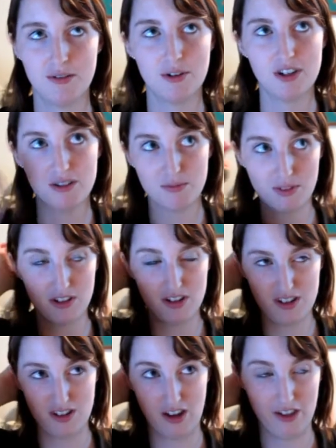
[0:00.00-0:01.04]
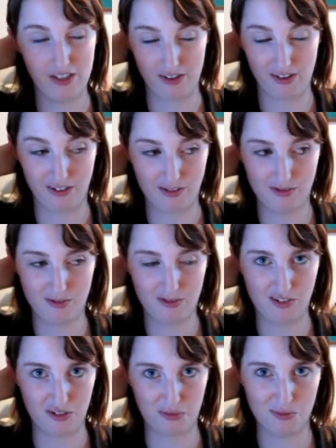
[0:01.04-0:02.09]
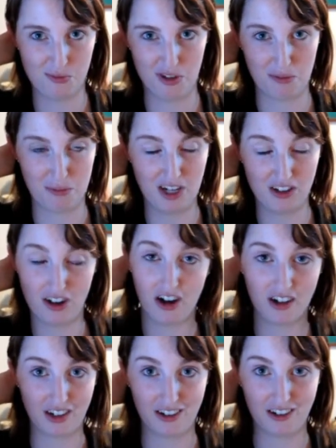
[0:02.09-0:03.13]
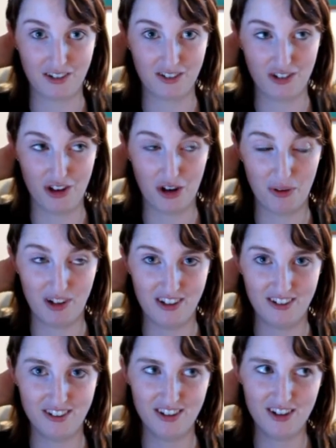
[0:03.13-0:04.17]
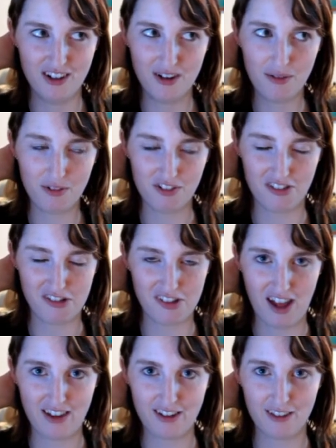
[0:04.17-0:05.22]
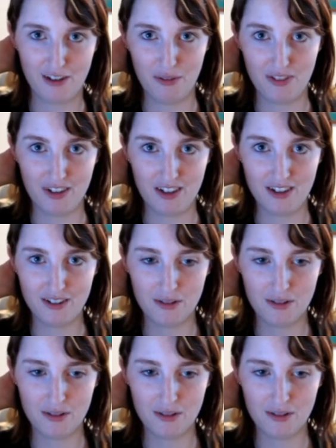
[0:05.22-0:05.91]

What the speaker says: Well, they're not nothing. They're me talking to no one, which is sad and lonely.